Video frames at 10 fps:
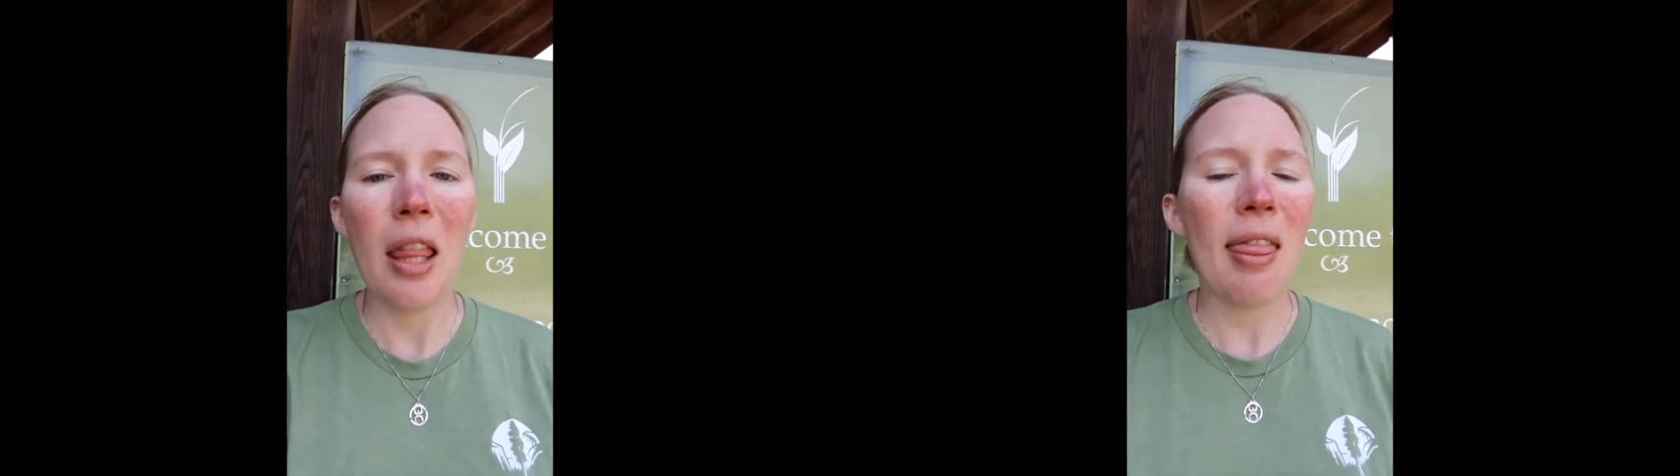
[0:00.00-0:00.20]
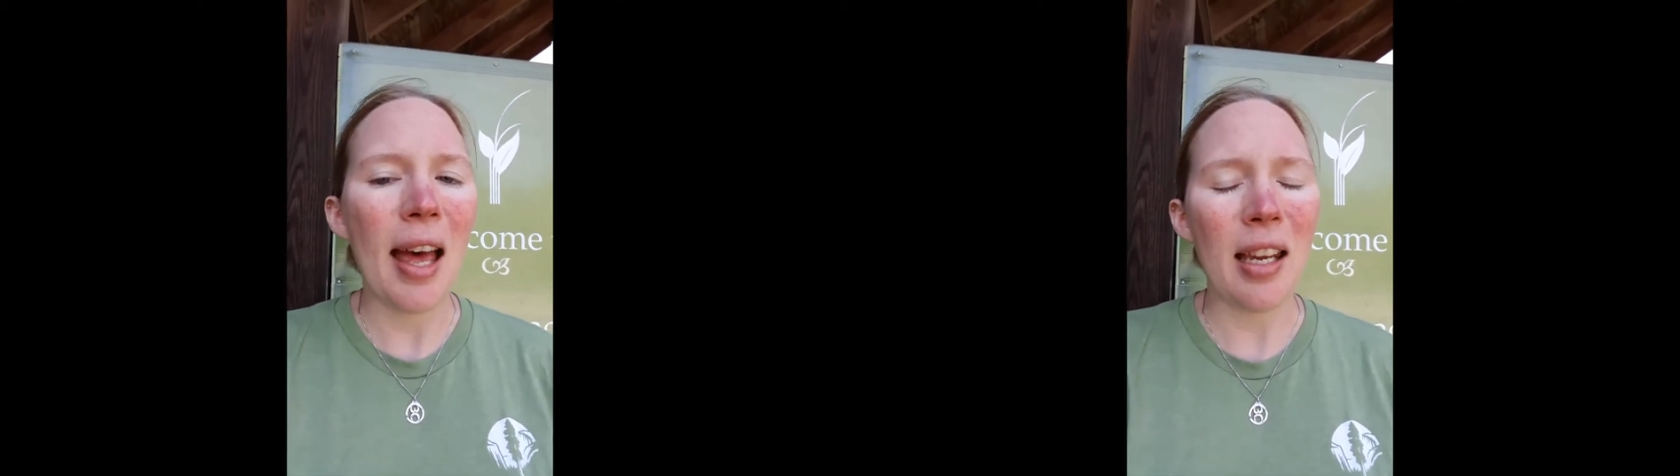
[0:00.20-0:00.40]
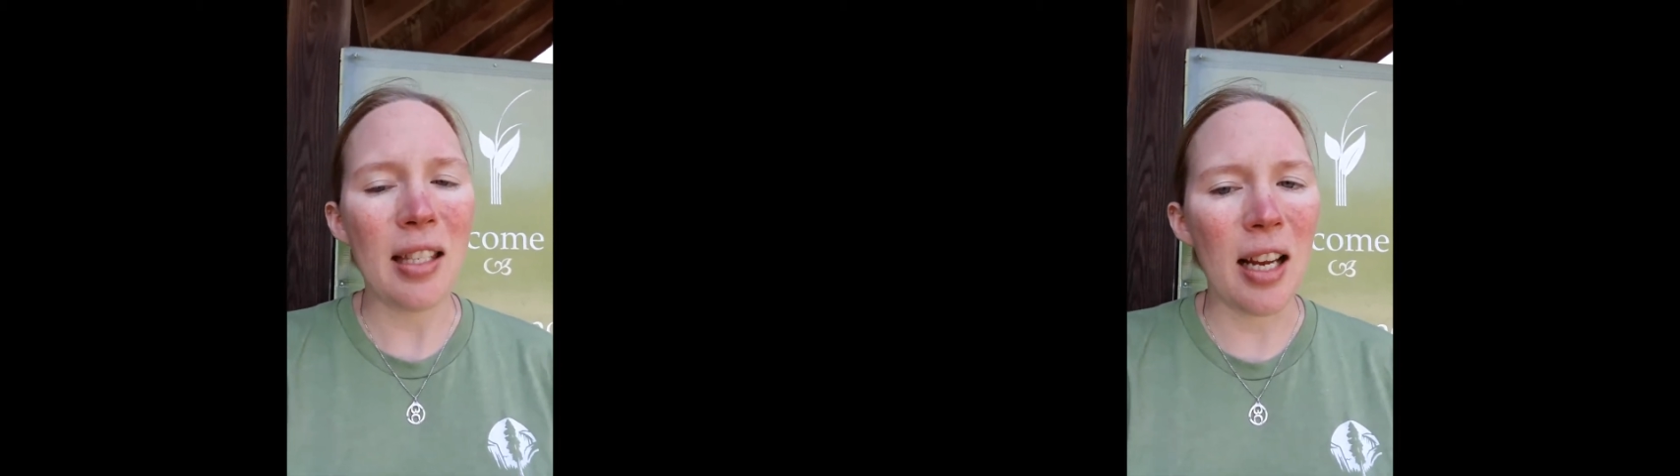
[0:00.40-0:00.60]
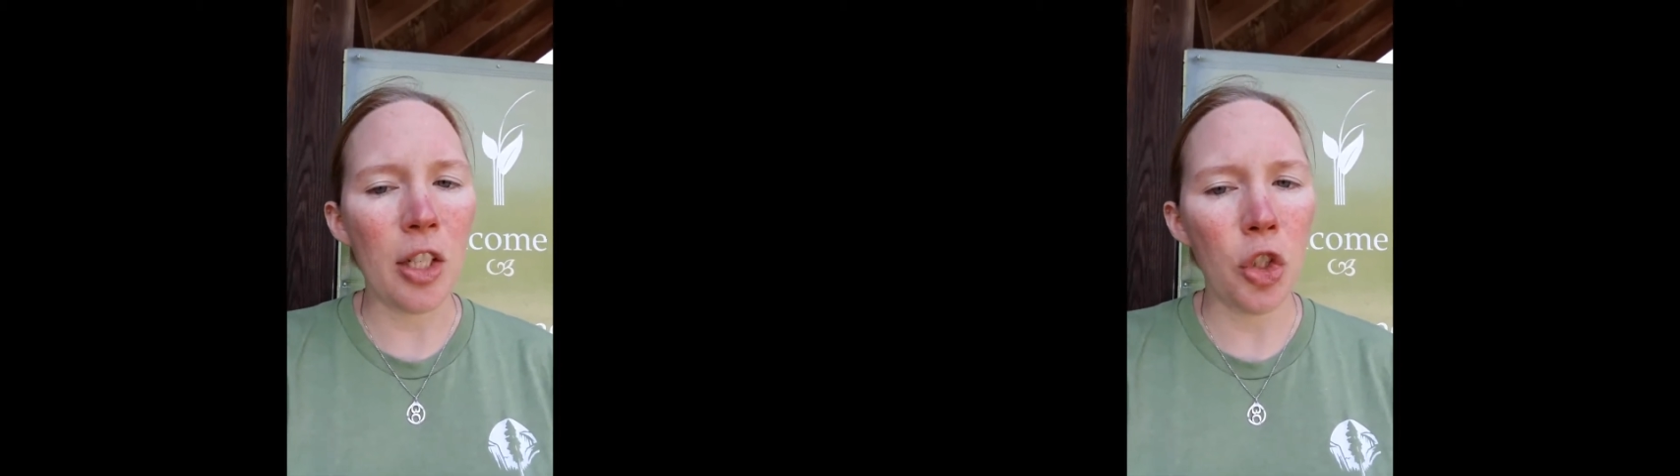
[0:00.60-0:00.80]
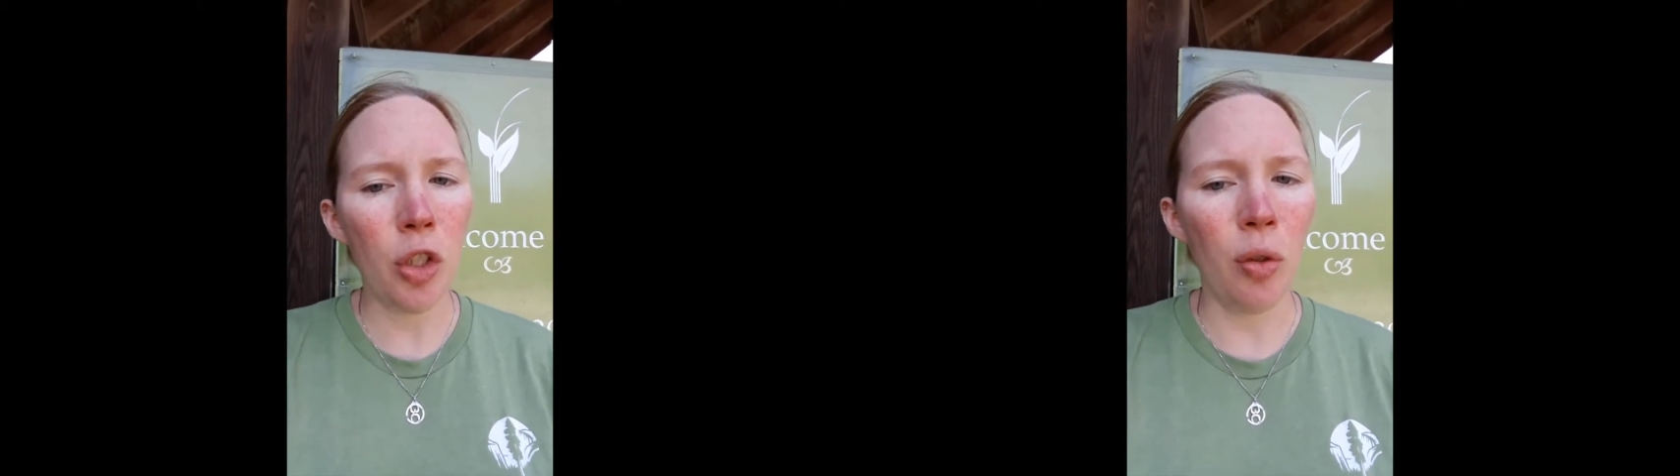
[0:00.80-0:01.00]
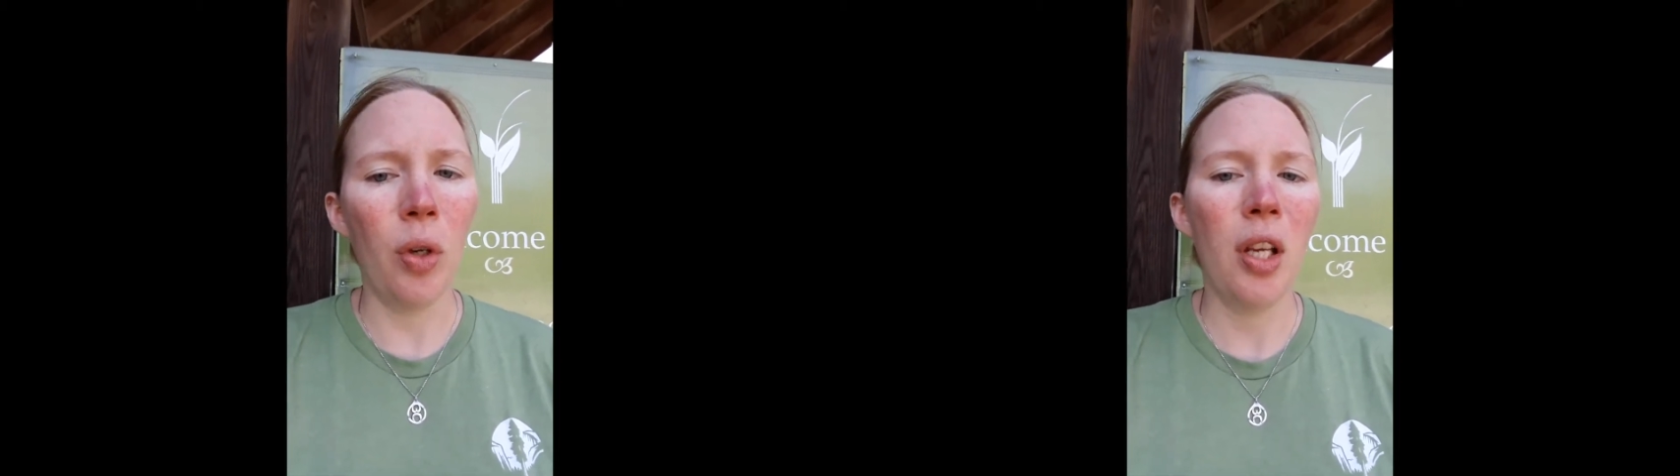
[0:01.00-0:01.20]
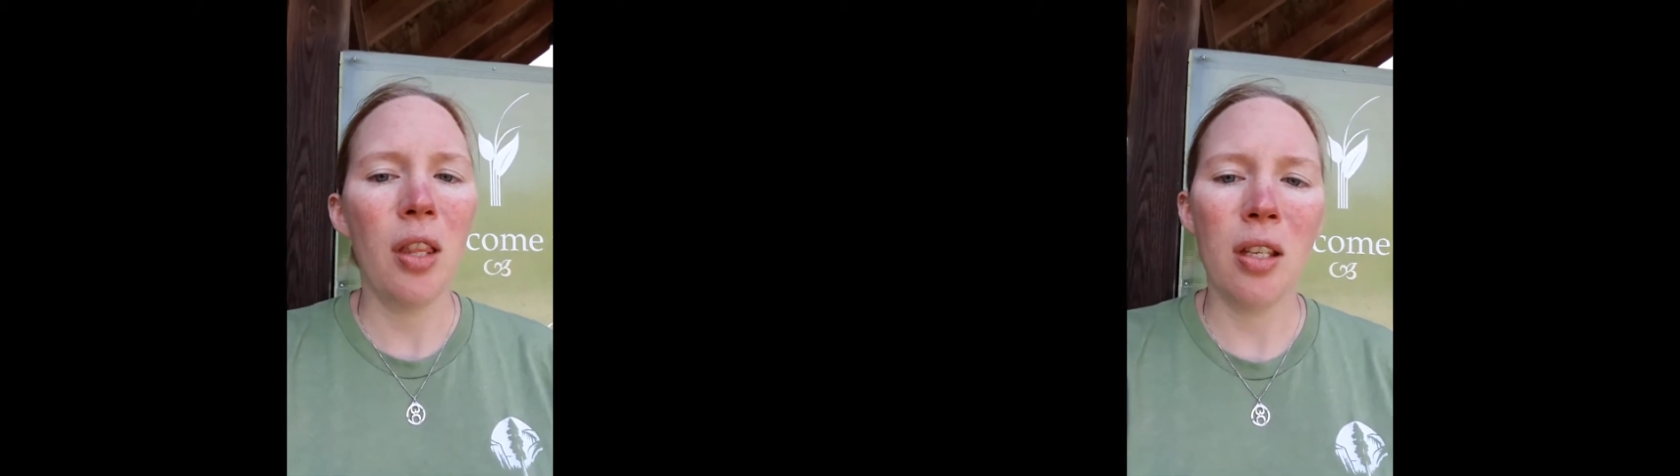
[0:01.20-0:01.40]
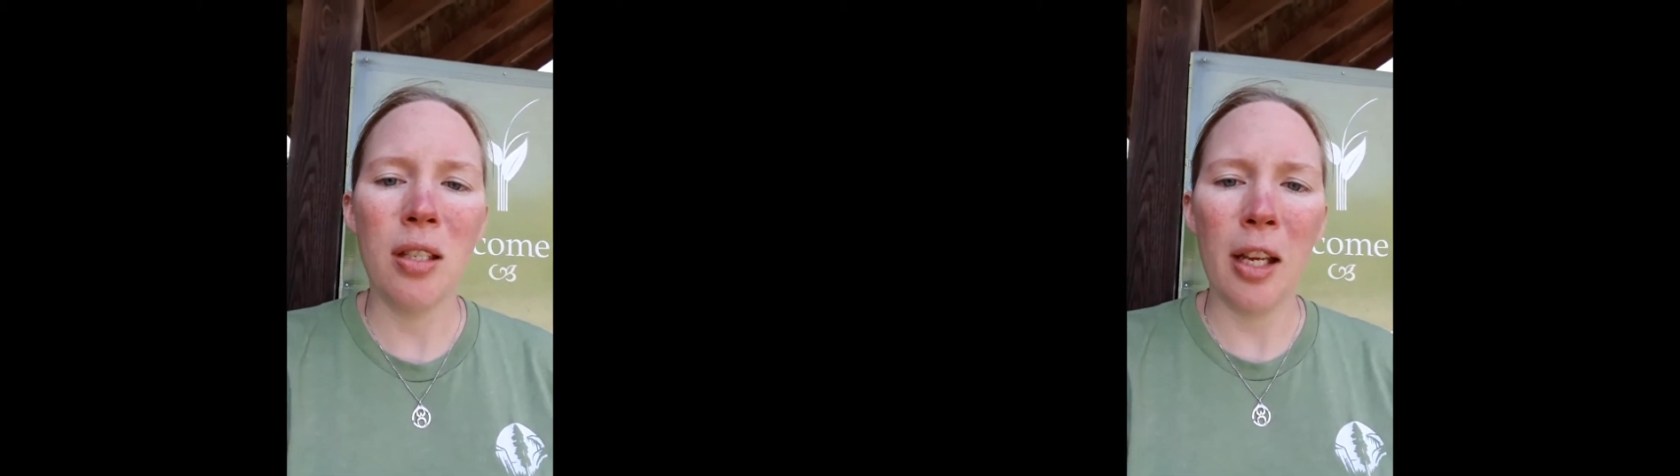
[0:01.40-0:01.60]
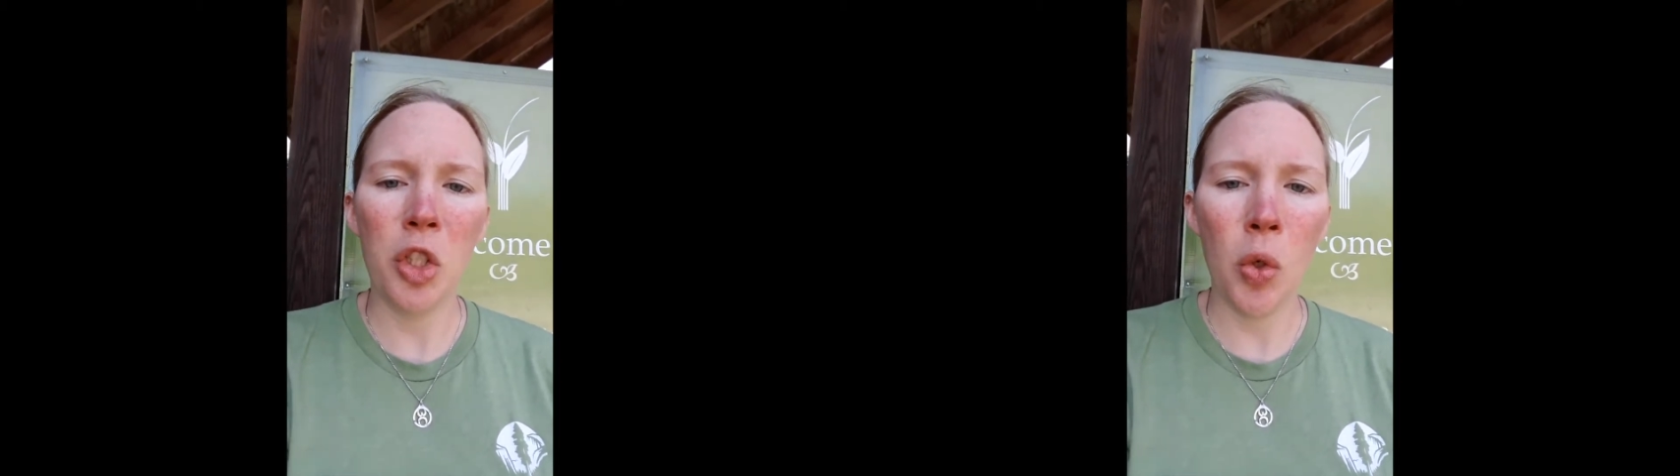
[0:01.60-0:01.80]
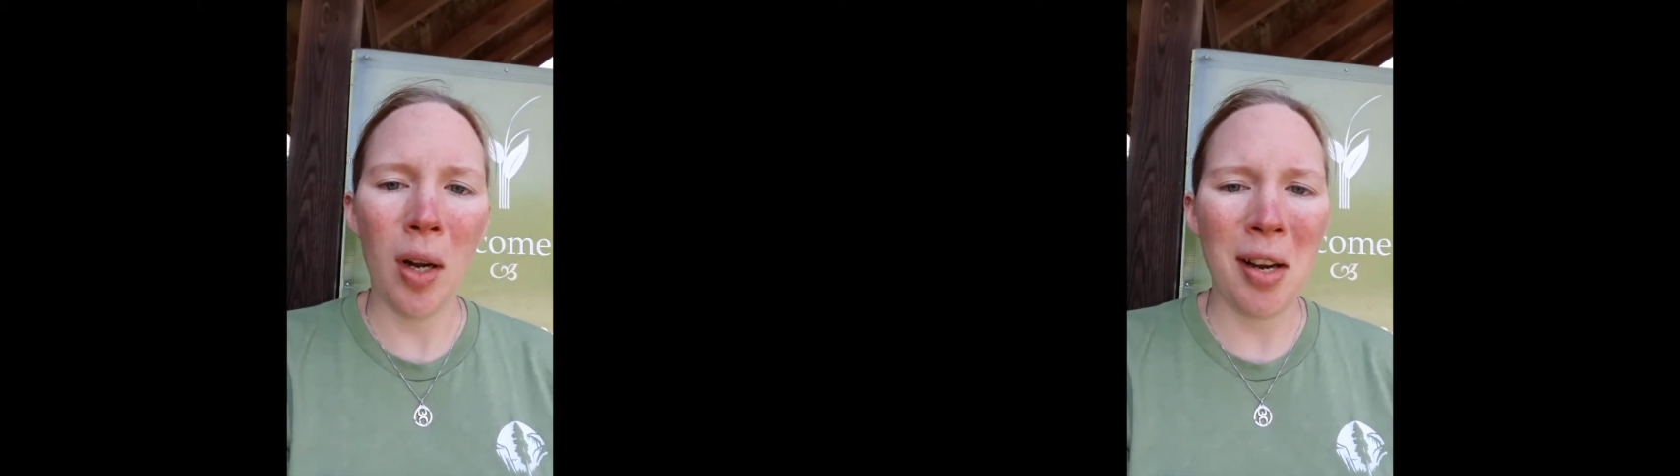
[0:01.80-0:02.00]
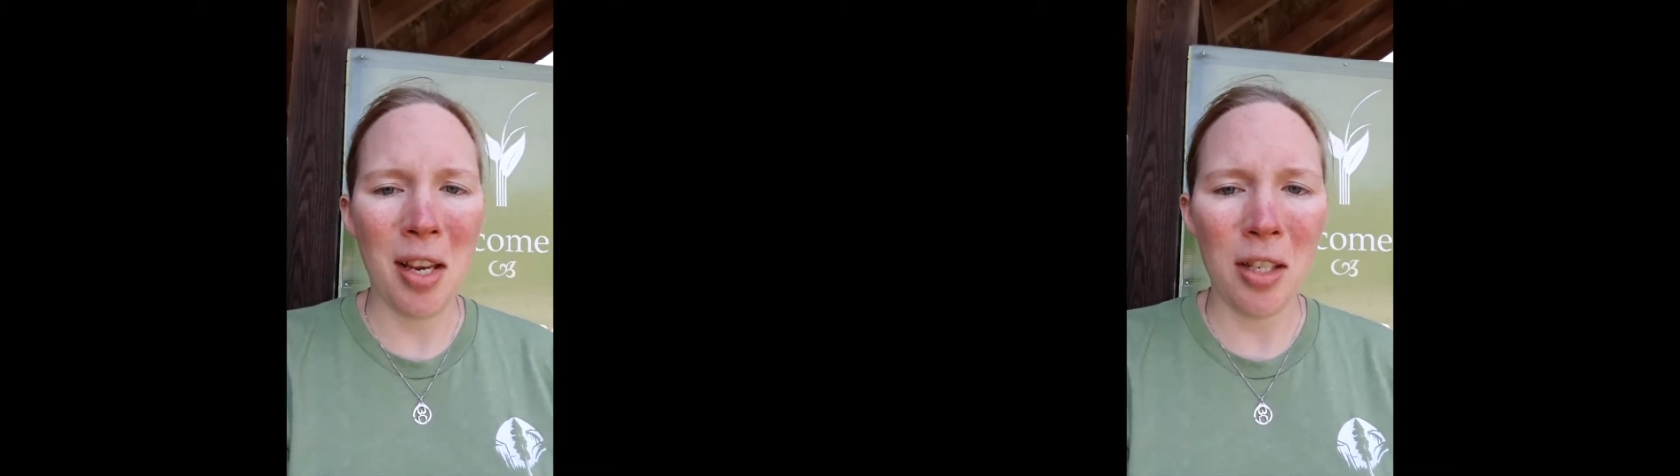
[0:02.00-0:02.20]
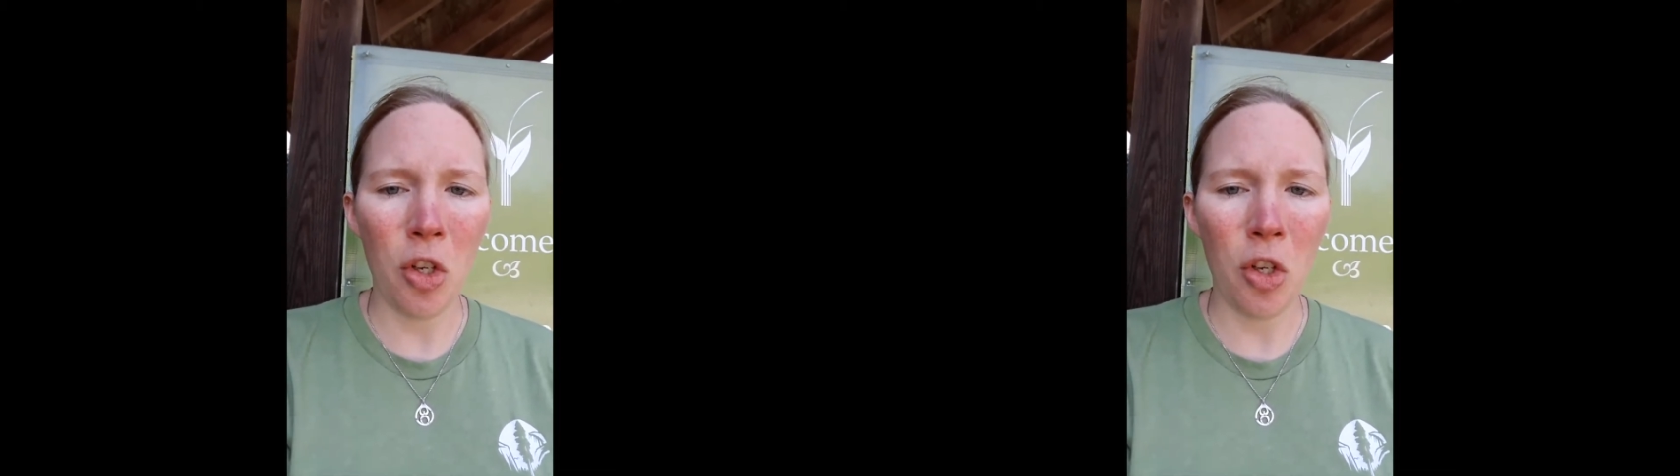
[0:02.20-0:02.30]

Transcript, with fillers: That is not true. The sanctuary is